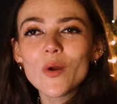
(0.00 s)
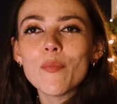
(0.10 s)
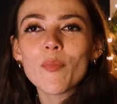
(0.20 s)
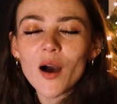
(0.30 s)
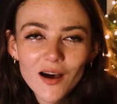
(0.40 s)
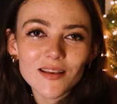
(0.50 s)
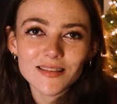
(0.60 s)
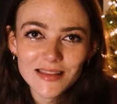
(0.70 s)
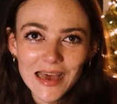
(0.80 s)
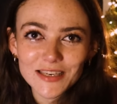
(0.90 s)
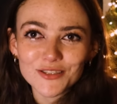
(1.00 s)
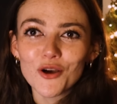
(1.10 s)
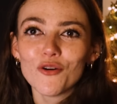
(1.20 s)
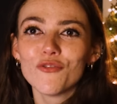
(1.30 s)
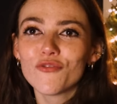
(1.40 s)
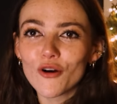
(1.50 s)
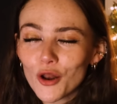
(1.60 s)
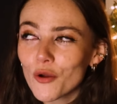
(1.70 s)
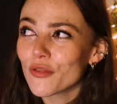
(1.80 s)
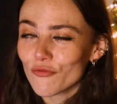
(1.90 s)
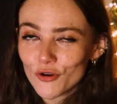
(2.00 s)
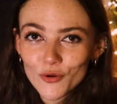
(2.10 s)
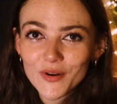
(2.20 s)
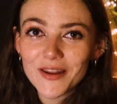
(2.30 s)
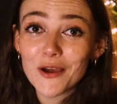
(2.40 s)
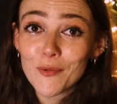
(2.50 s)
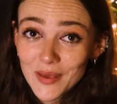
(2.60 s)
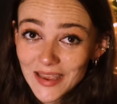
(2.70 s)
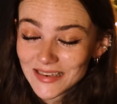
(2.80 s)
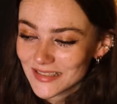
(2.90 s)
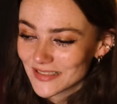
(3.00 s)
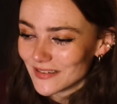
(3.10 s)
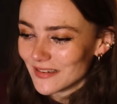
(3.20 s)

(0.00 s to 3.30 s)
We're past that. Follow through and commit.